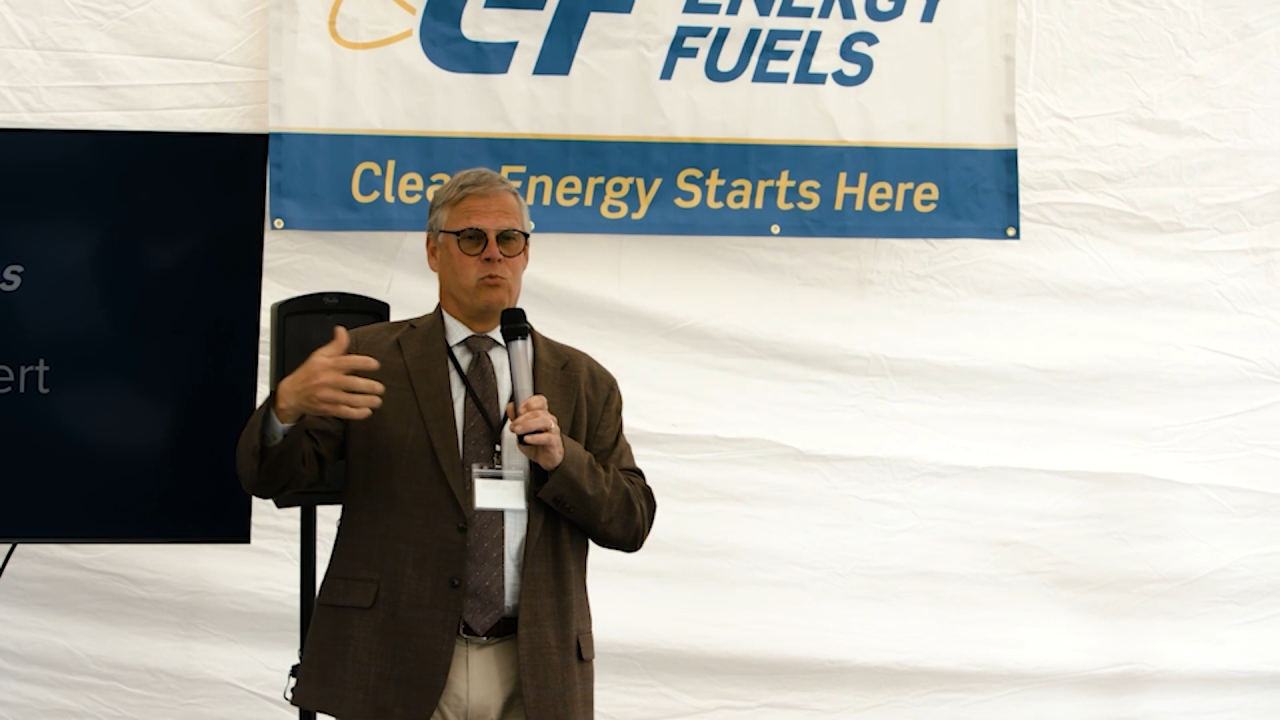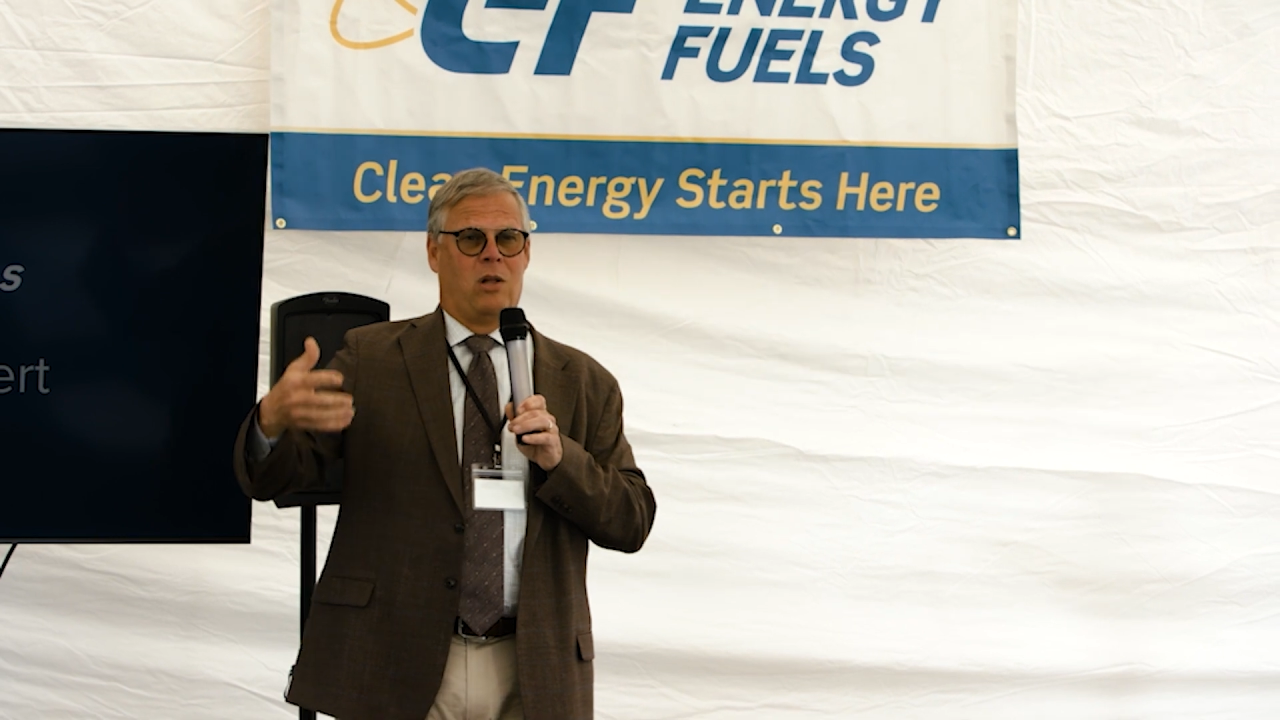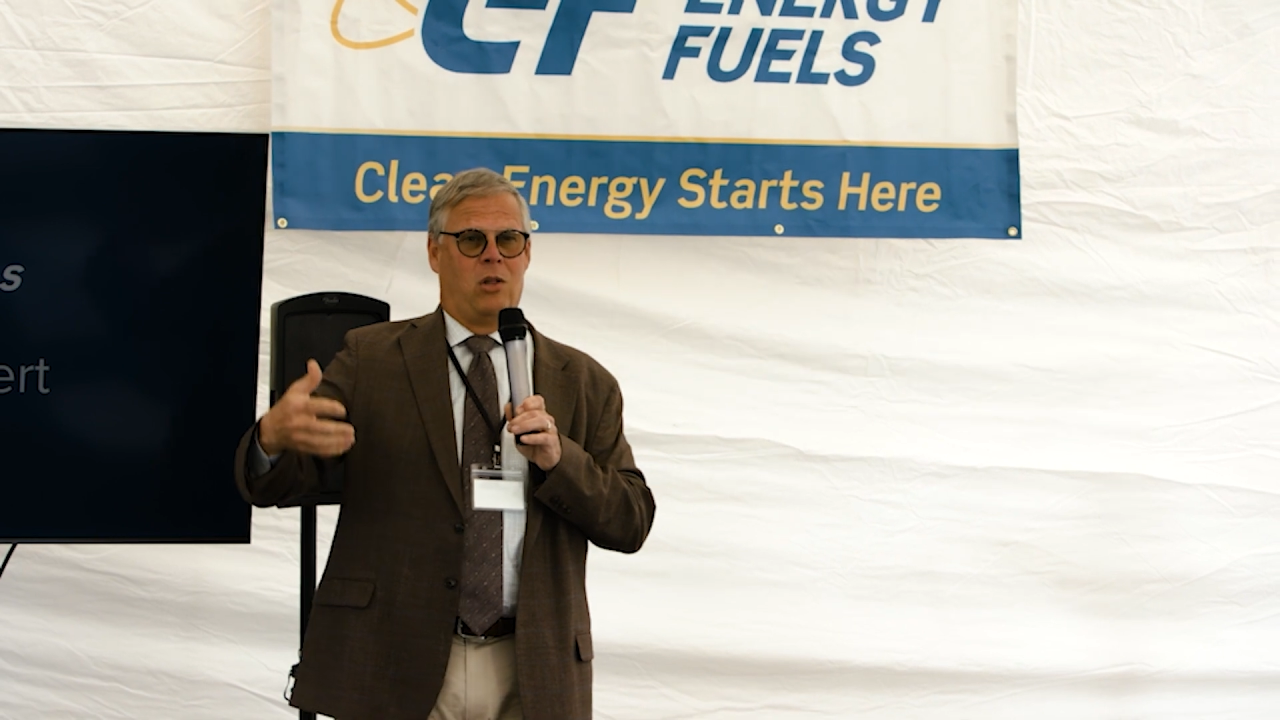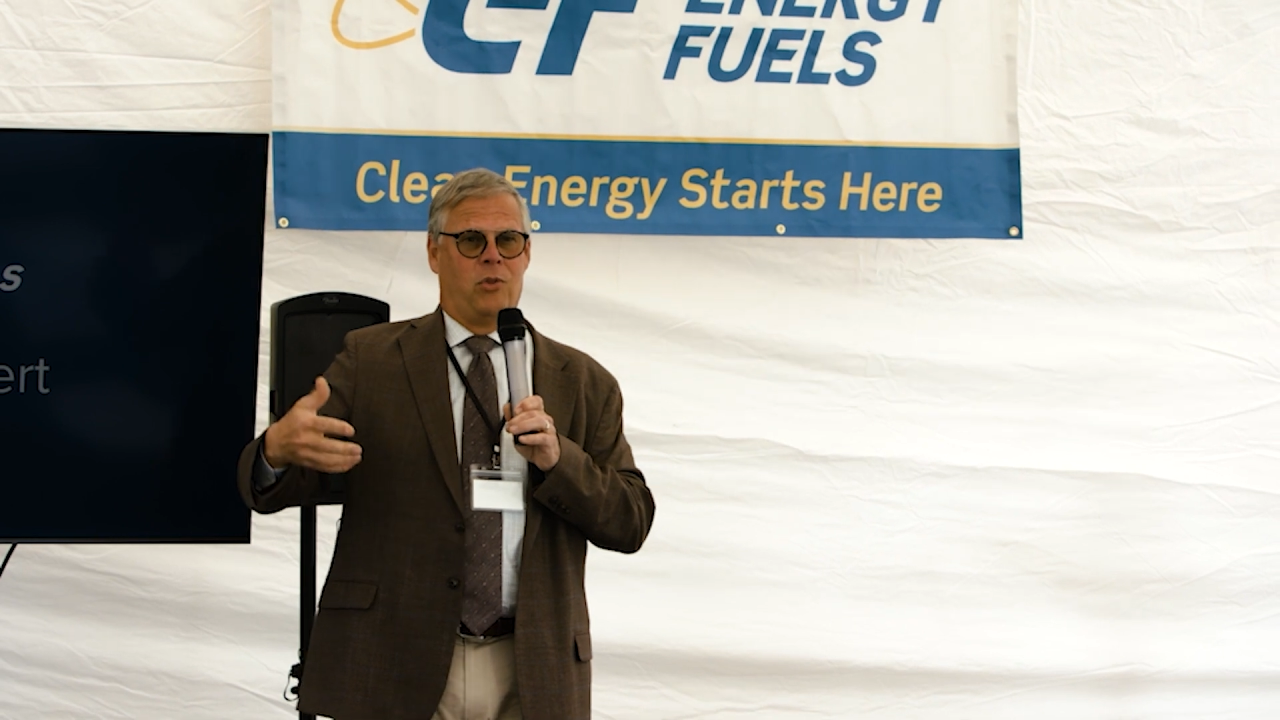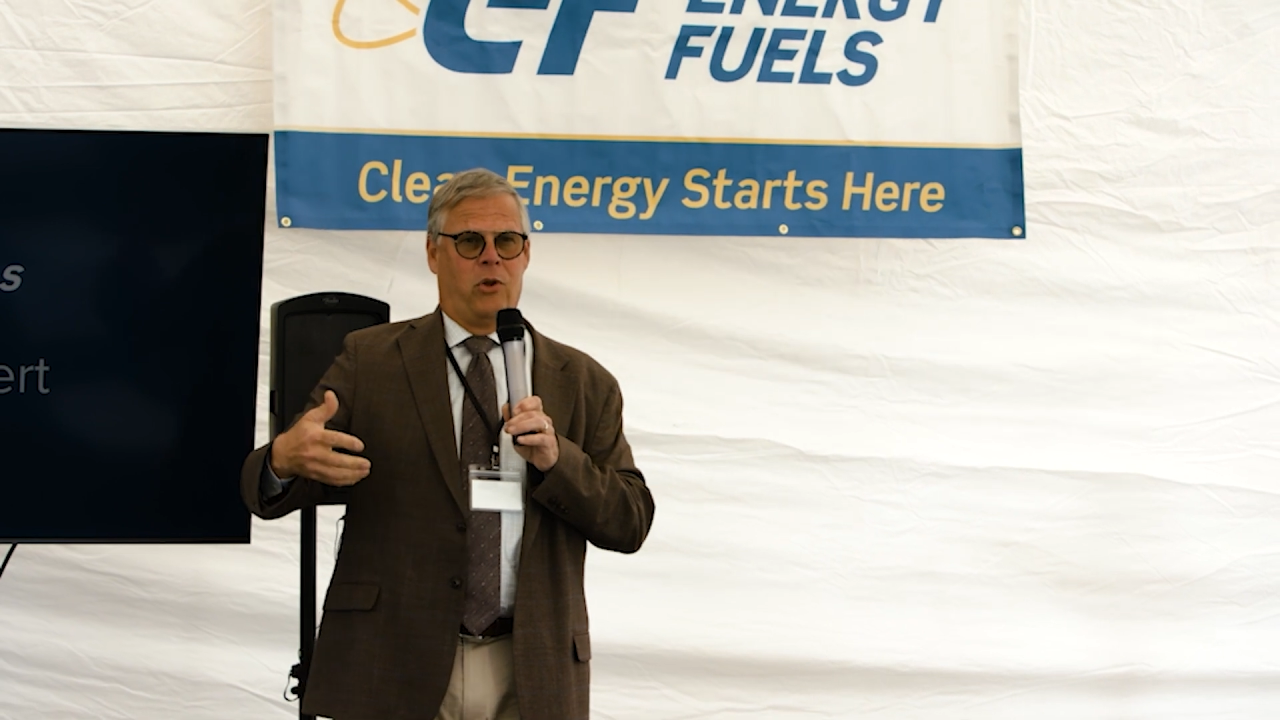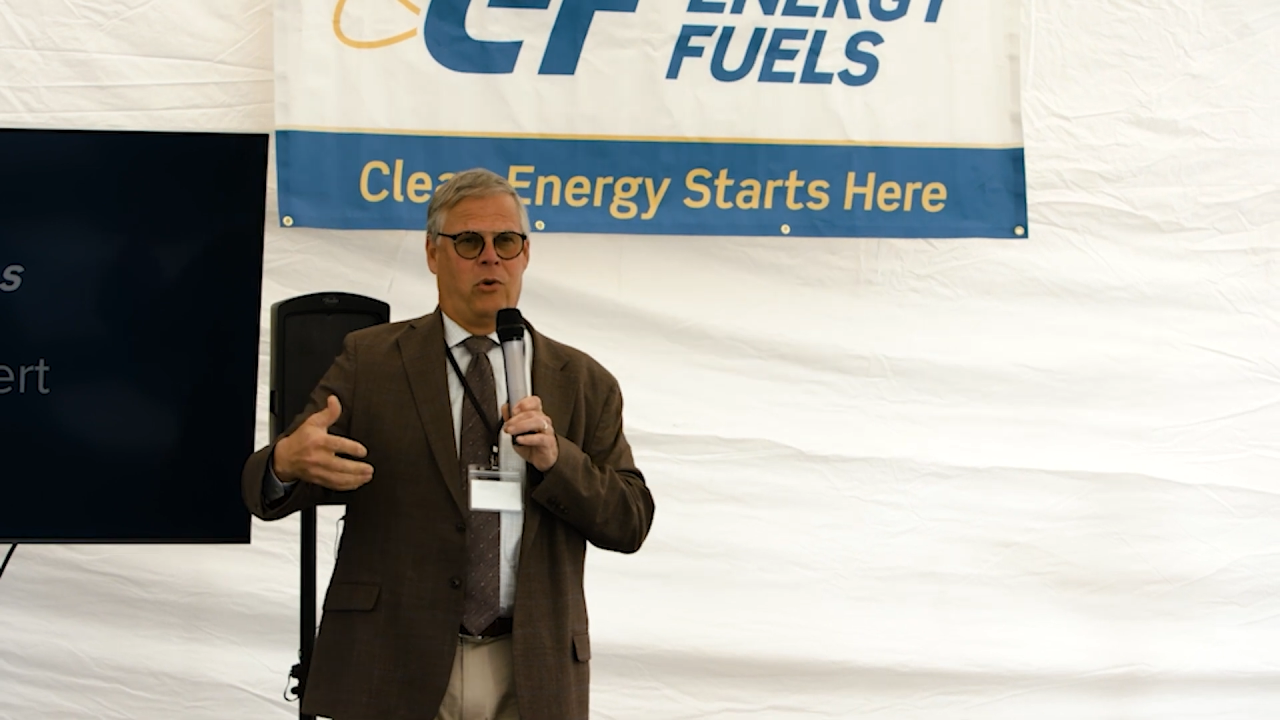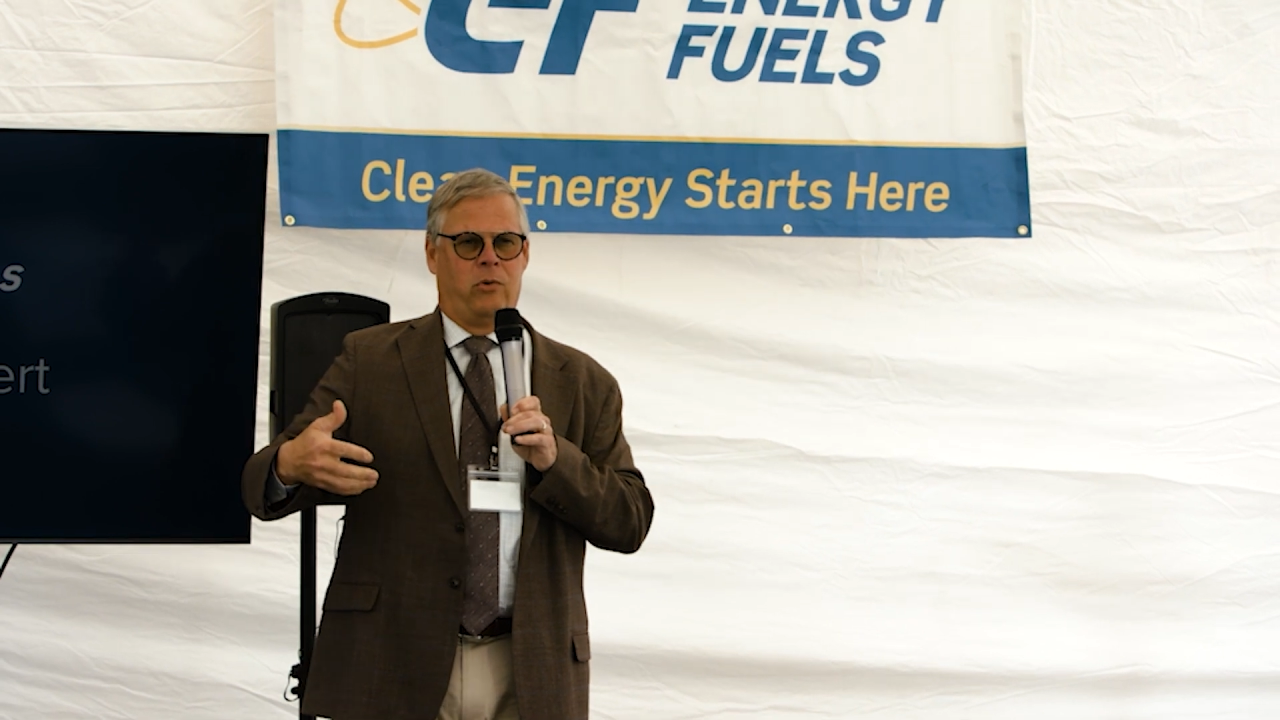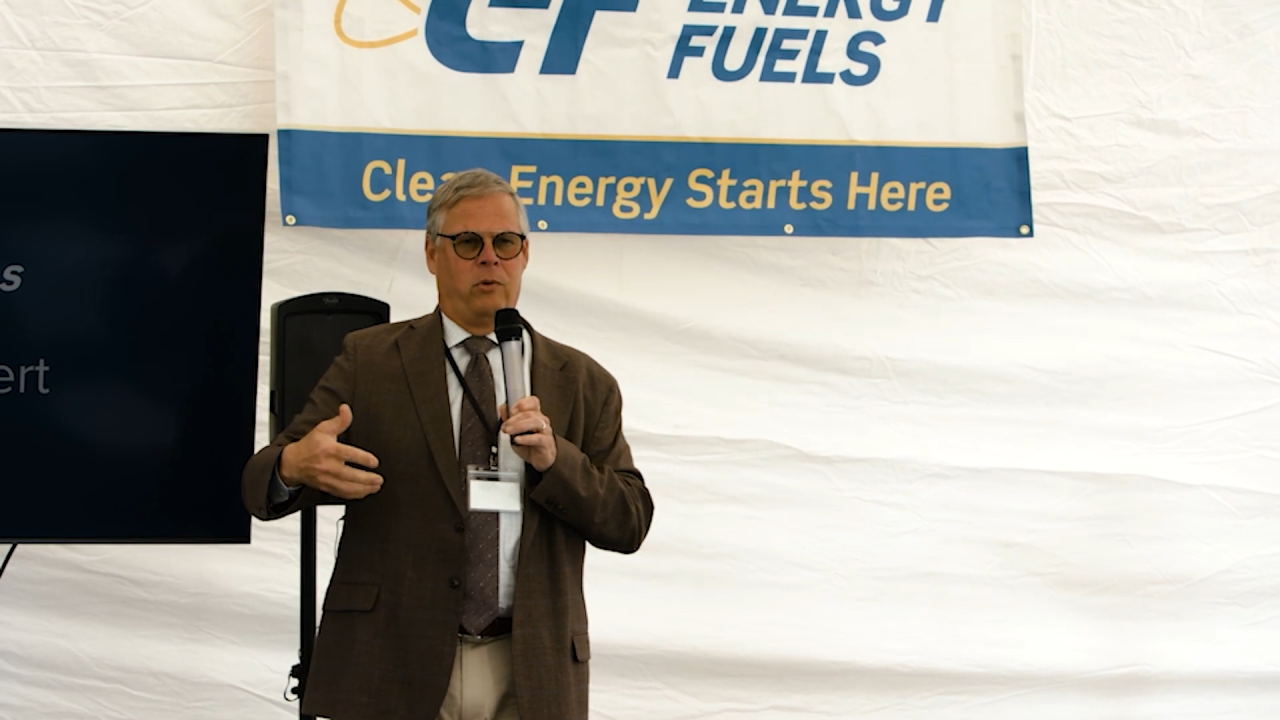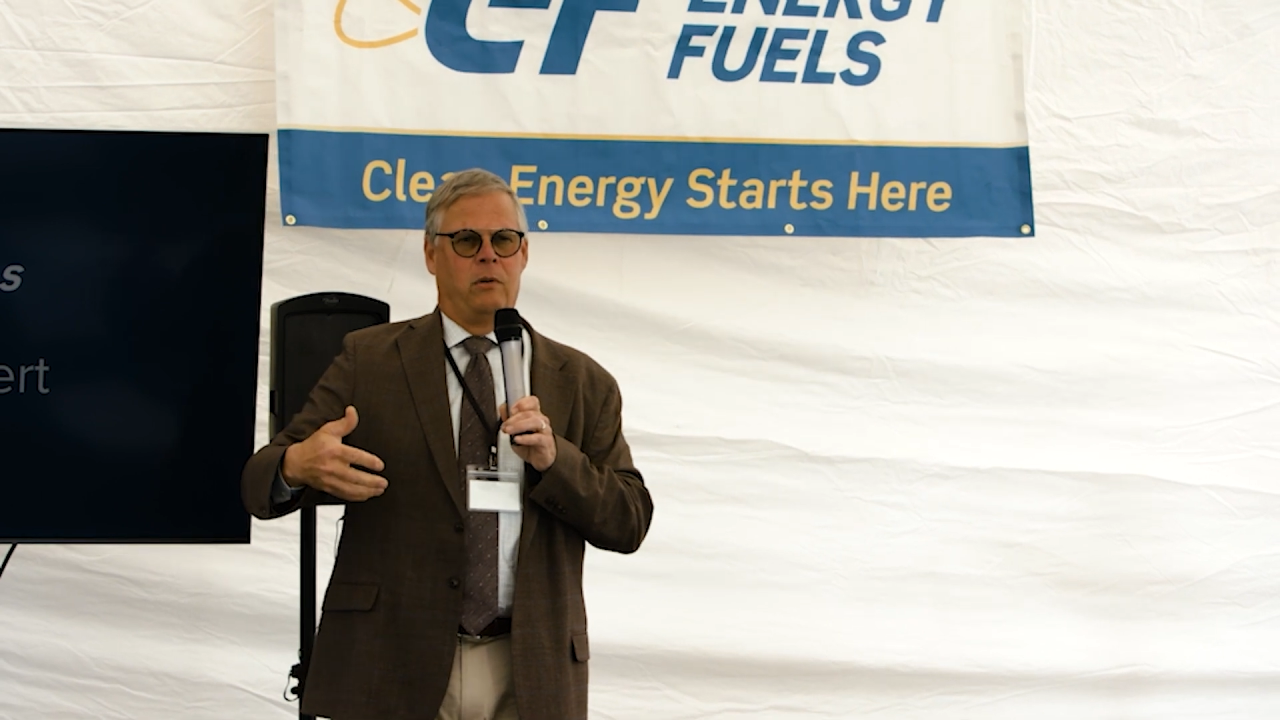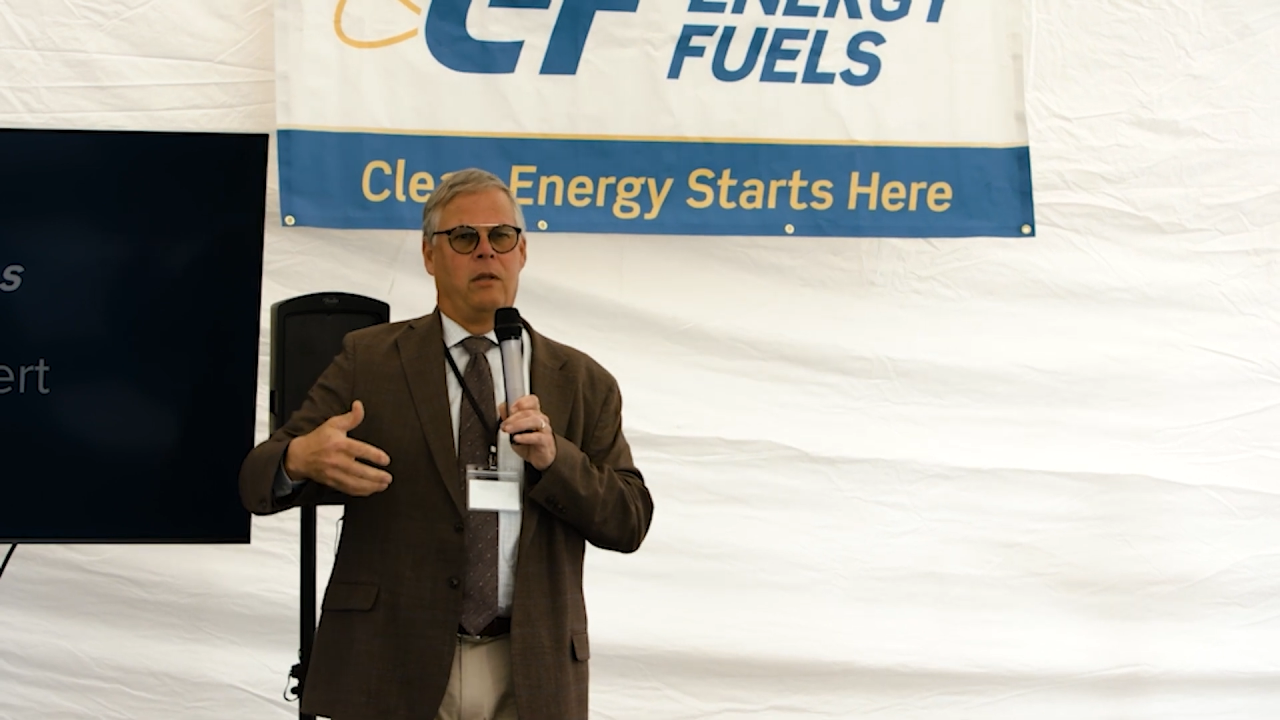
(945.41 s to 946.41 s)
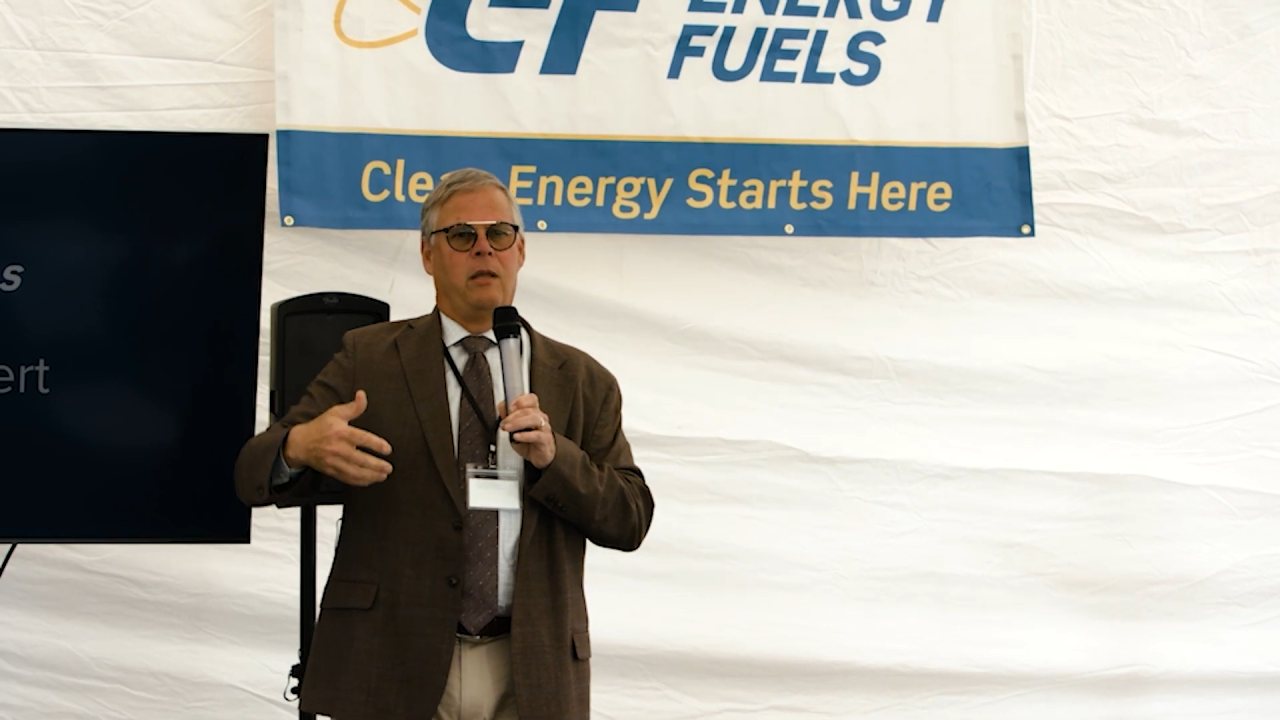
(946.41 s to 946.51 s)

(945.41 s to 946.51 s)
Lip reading: well-known